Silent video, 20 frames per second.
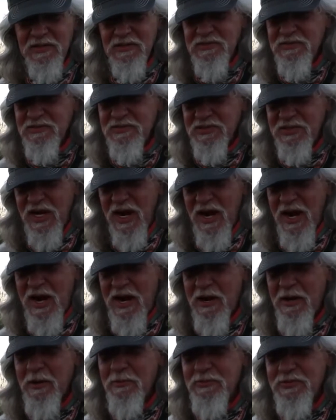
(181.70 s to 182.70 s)

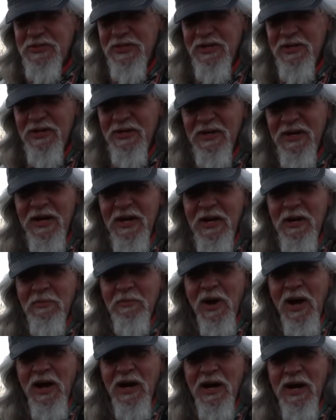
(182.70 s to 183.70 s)
scabs.
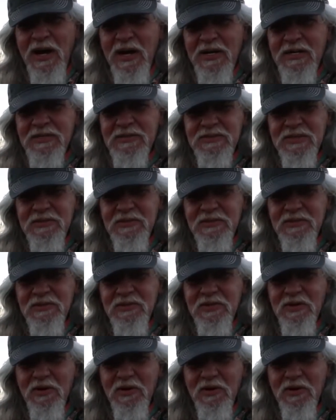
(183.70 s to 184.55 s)
My hands and